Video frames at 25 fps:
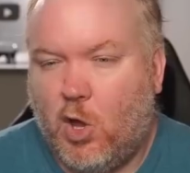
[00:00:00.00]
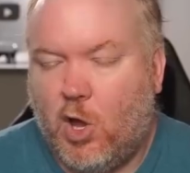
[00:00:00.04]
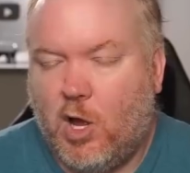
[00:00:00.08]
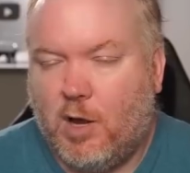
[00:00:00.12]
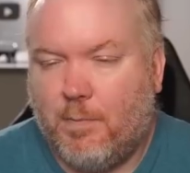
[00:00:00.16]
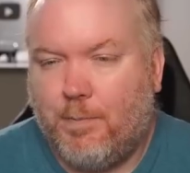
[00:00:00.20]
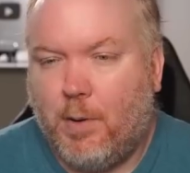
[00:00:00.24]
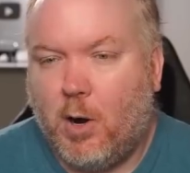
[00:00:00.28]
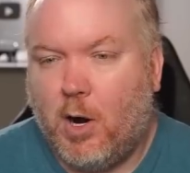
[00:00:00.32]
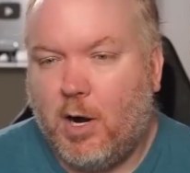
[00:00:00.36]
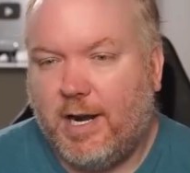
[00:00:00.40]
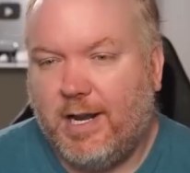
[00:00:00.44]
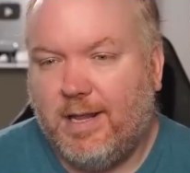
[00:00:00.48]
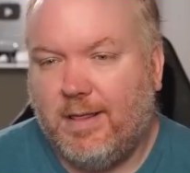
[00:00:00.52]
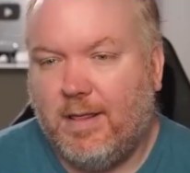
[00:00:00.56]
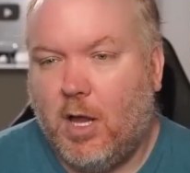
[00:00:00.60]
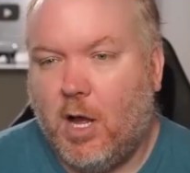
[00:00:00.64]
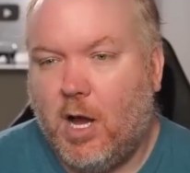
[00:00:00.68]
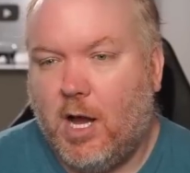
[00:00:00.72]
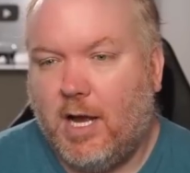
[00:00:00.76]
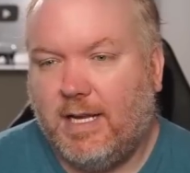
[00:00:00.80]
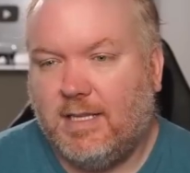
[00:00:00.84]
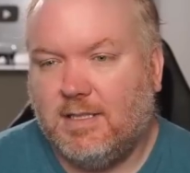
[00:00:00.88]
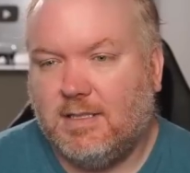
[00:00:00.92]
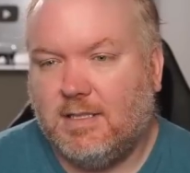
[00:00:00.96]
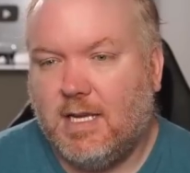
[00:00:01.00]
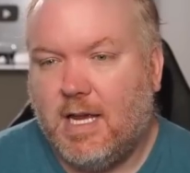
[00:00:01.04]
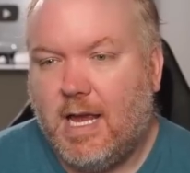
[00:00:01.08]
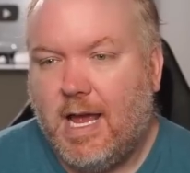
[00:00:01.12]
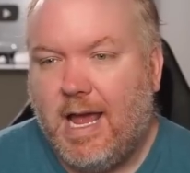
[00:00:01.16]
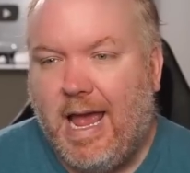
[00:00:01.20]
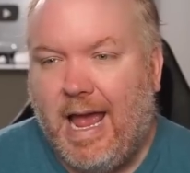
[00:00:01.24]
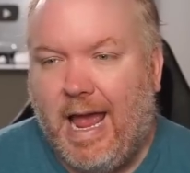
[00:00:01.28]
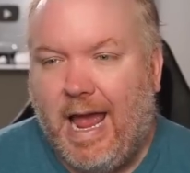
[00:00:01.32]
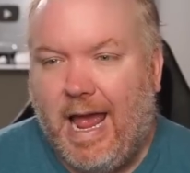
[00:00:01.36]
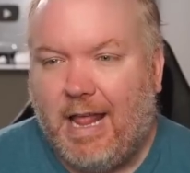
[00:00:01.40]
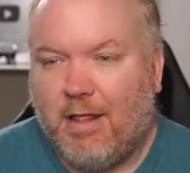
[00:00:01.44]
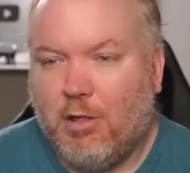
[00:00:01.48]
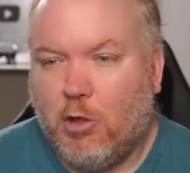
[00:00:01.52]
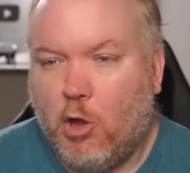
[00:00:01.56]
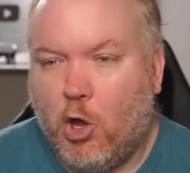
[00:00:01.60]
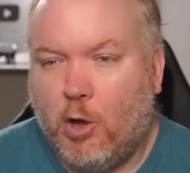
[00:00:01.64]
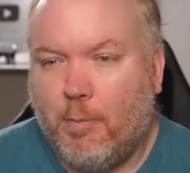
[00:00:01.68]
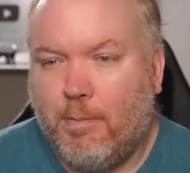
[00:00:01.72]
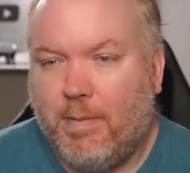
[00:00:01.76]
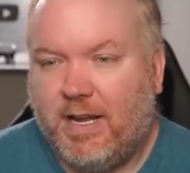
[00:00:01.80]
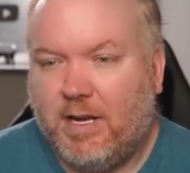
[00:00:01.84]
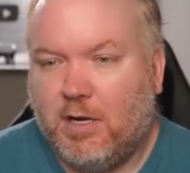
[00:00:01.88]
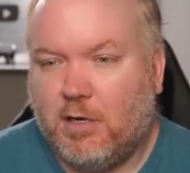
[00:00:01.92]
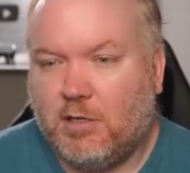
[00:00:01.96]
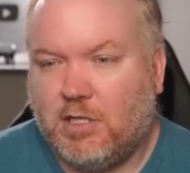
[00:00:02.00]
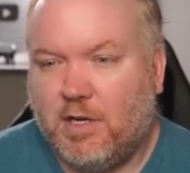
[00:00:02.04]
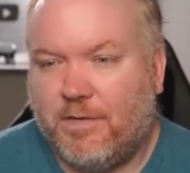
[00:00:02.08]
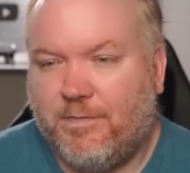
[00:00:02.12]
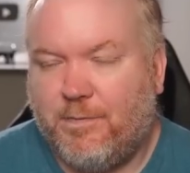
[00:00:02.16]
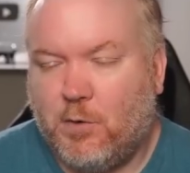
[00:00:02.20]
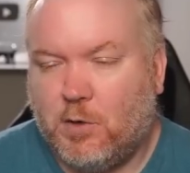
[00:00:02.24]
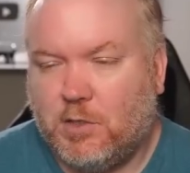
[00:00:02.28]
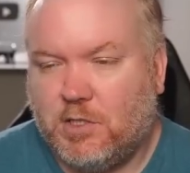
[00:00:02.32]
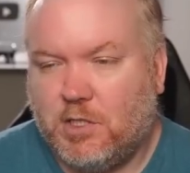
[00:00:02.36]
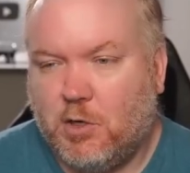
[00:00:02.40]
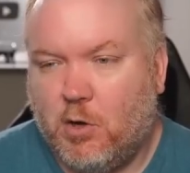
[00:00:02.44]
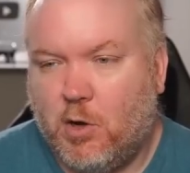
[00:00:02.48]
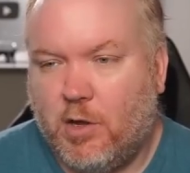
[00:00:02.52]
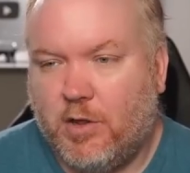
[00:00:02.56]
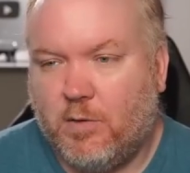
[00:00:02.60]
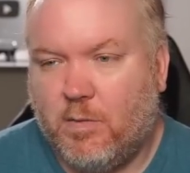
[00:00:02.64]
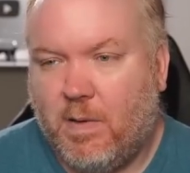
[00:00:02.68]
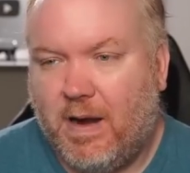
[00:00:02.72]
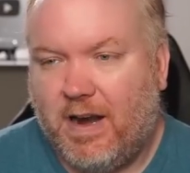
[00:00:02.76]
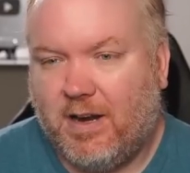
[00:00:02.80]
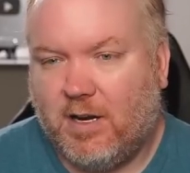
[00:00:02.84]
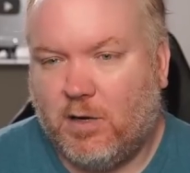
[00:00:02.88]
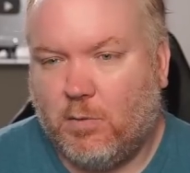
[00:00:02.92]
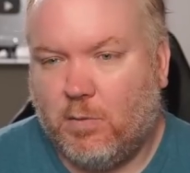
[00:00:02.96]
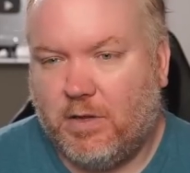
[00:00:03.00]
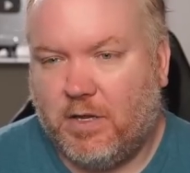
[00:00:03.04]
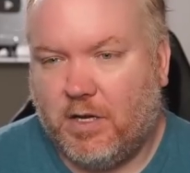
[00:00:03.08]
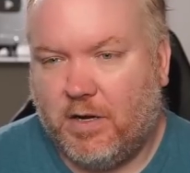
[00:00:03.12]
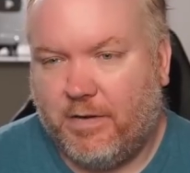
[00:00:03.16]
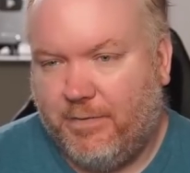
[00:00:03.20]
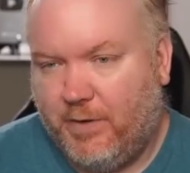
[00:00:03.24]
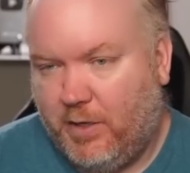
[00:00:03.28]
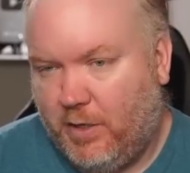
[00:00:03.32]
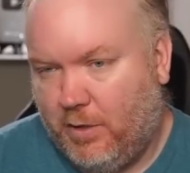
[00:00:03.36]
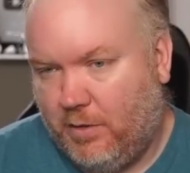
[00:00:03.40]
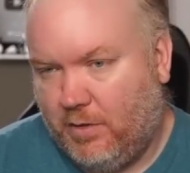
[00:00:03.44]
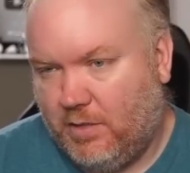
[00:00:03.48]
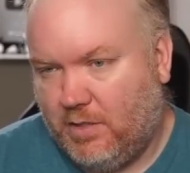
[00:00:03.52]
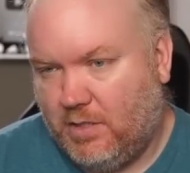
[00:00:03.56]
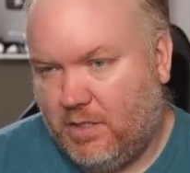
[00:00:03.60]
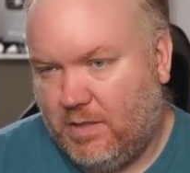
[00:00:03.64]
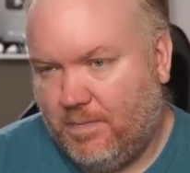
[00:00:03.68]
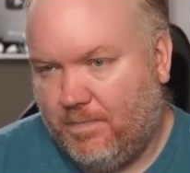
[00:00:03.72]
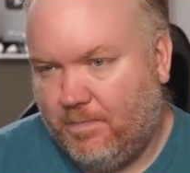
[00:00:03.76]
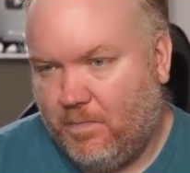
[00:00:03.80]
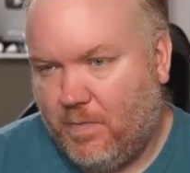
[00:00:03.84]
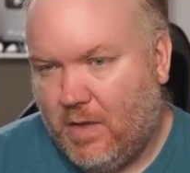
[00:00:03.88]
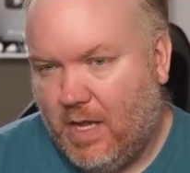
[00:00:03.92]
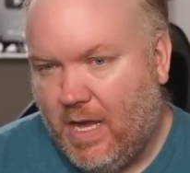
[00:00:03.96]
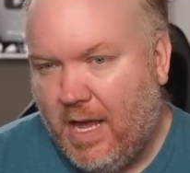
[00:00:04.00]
along party lines and lawmakers are forced to go on the record with their views.